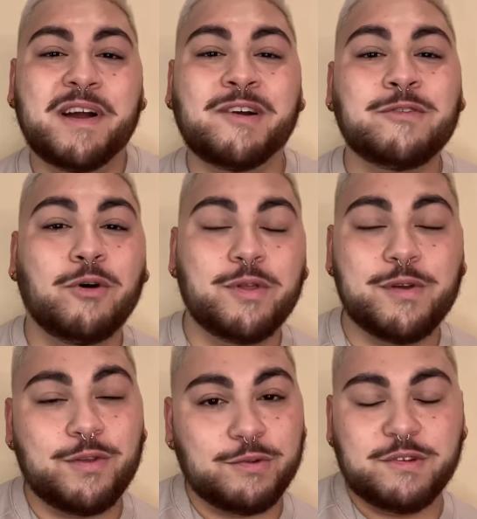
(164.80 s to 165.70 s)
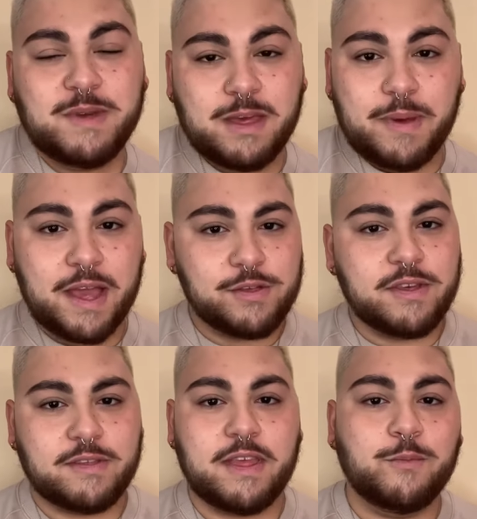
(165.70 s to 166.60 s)
on all their social media
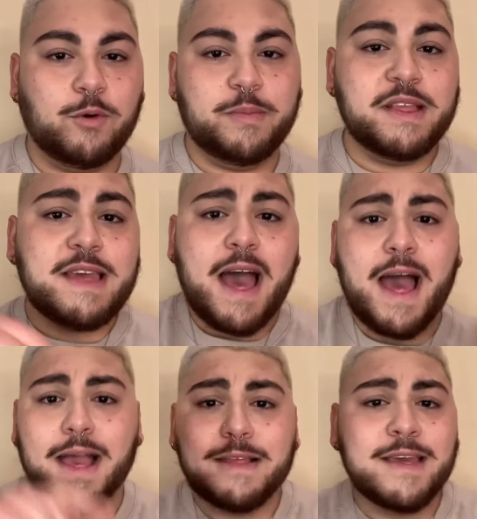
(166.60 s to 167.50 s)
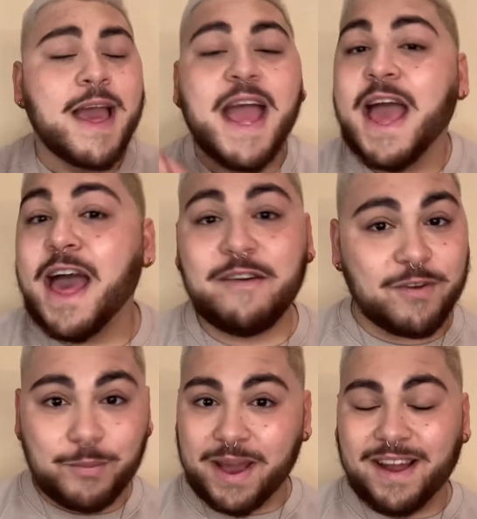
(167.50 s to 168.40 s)
pages. They will be tagged
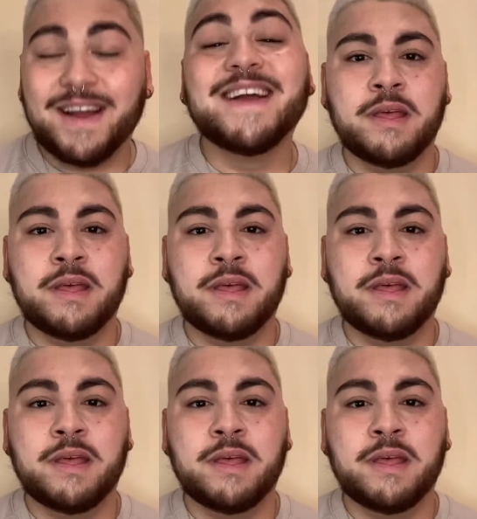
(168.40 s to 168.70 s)
everywhere.